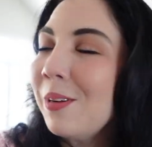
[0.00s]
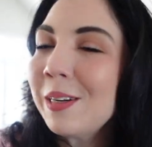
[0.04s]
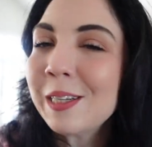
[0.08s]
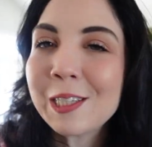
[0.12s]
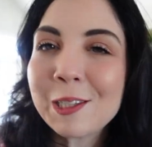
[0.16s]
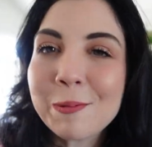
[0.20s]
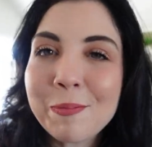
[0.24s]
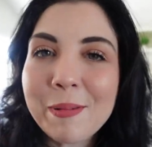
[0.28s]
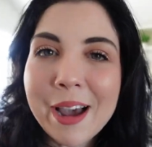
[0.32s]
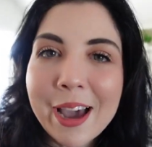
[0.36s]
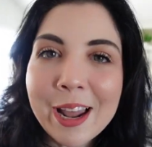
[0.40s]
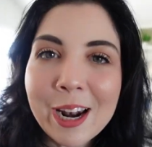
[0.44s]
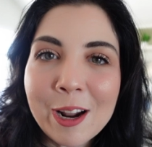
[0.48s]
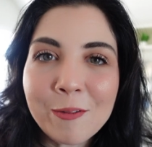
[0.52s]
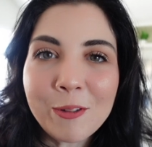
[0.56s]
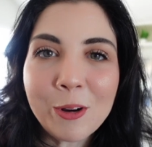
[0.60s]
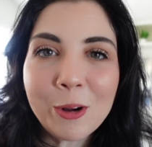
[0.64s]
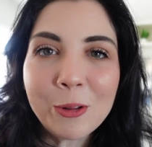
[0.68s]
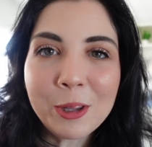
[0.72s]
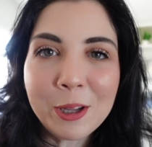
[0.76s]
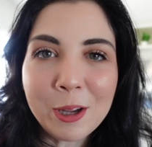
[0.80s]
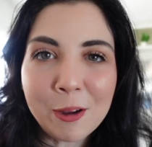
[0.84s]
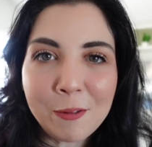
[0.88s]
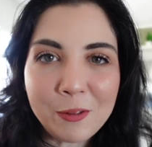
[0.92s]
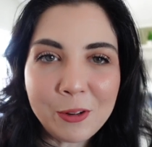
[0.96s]
in a span of
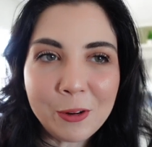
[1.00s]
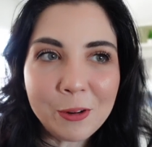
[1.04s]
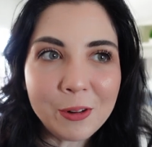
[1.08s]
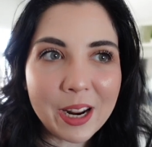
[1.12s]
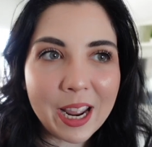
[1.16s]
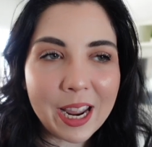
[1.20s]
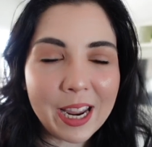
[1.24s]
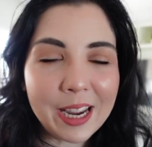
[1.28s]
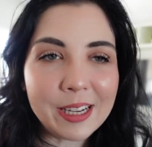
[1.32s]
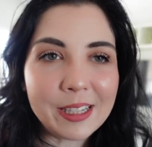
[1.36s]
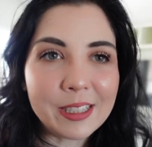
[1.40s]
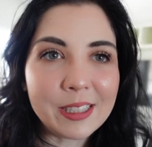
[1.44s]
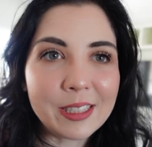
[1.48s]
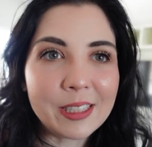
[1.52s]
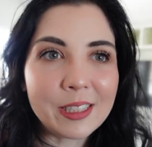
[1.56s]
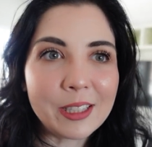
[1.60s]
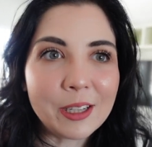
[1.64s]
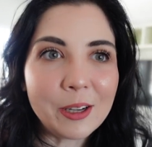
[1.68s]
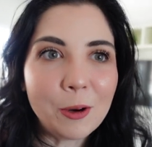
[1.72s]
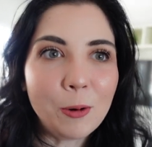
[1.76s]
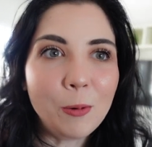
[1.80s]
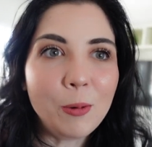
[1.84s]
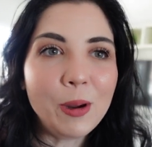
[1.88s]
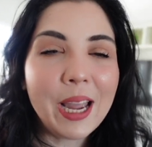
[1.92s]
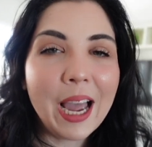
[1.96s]
only a few
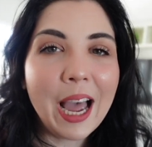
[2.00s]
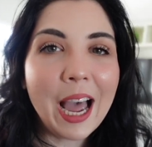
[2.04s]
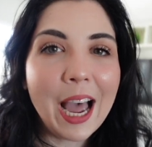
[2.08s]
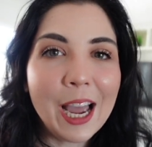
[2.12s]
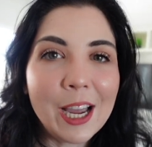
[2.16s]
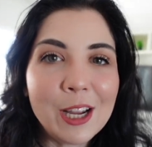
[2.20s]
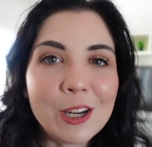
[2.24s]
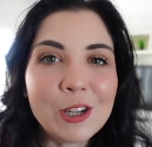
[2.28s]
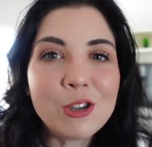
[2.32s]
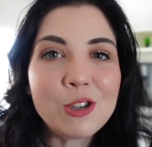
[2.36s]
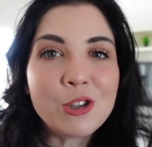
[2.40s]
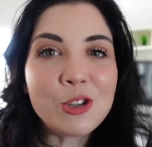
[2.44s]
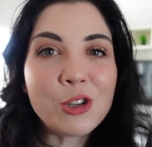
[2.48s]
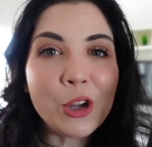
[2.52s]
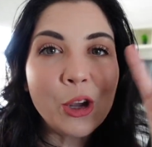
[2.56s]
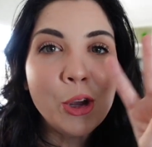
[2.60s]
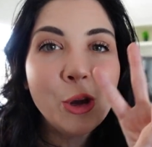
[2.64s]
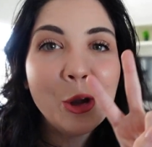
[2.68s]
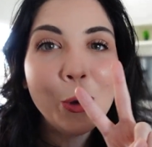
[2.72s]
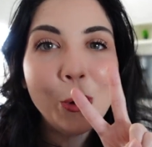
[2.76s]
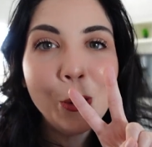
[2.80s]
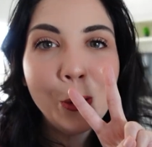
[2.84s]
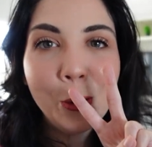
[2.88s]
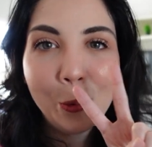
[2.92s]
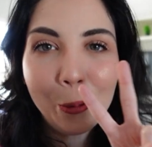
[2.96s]
days, we had
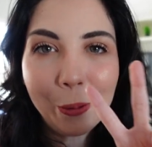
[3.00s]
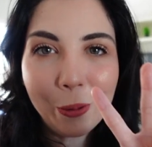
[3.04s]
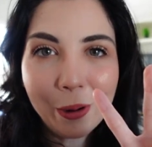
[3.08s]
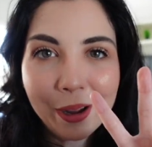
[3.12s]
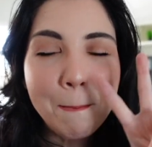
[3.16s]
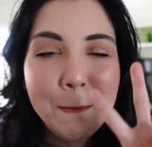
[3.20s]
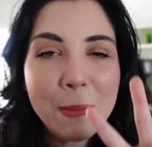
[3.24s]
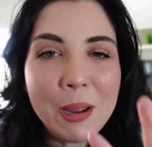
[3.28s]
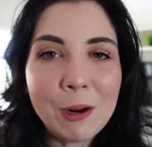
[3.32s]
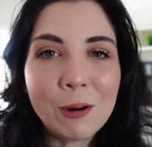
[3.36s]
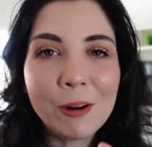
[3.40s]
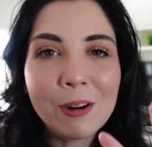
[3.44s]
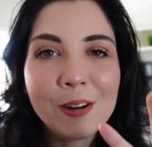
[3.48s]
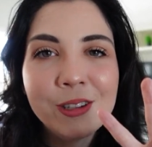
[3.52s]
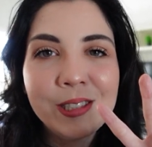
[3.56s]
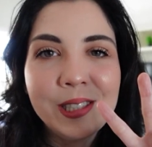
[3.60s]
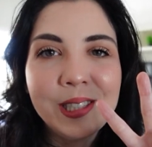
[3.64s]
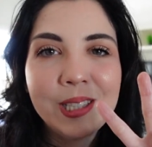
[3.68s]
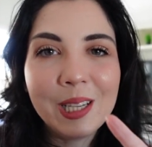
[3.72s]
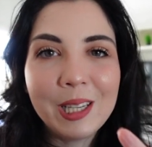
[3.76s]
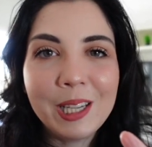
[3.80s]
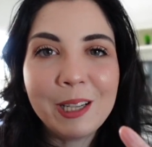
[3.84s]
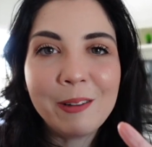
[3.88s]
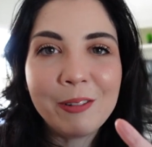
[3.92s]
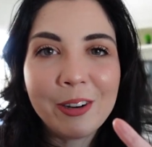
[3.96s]
2 mirrors
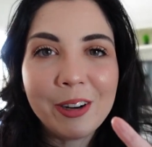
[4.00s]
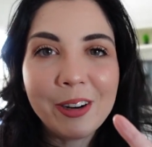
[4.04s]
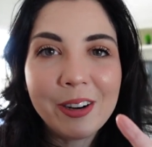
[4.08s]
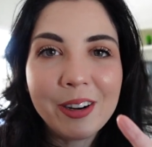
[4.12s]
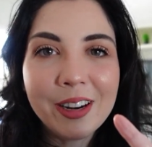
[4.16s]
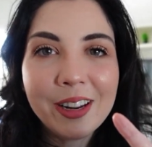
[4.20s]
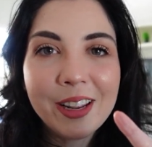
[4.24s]
delivered.